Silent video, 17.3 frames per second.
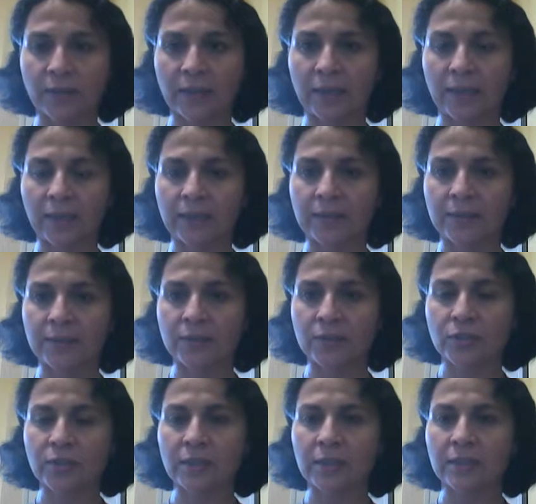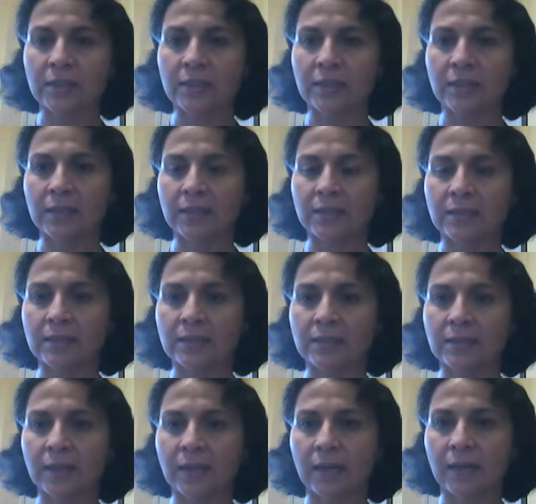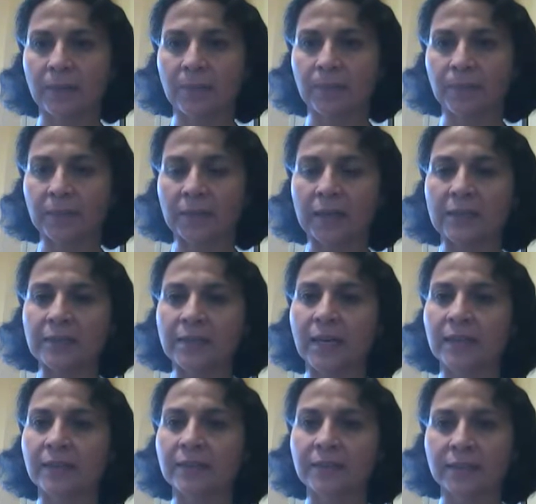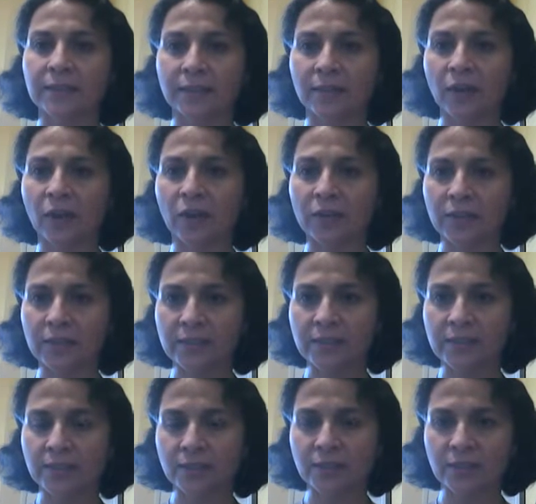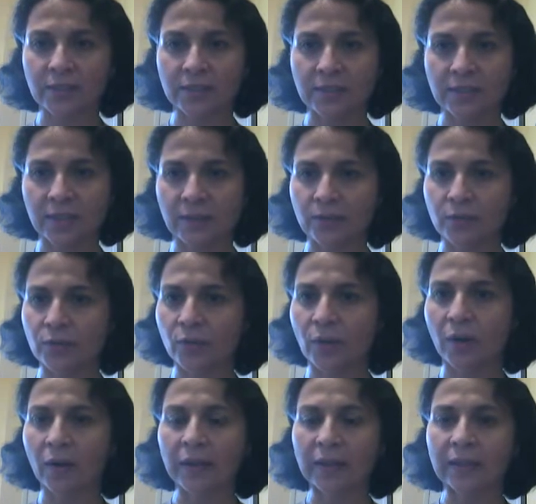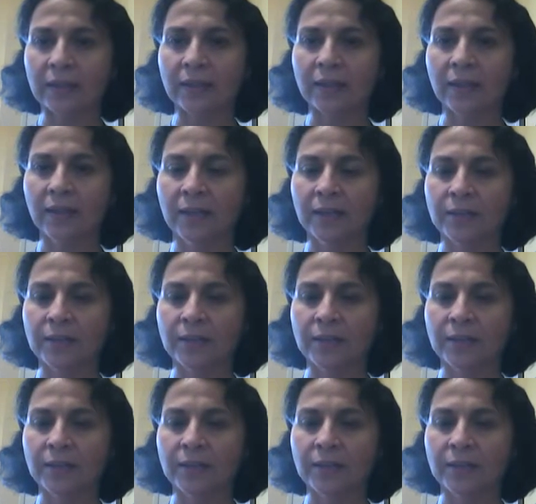And she is a talented artist. She's drawing.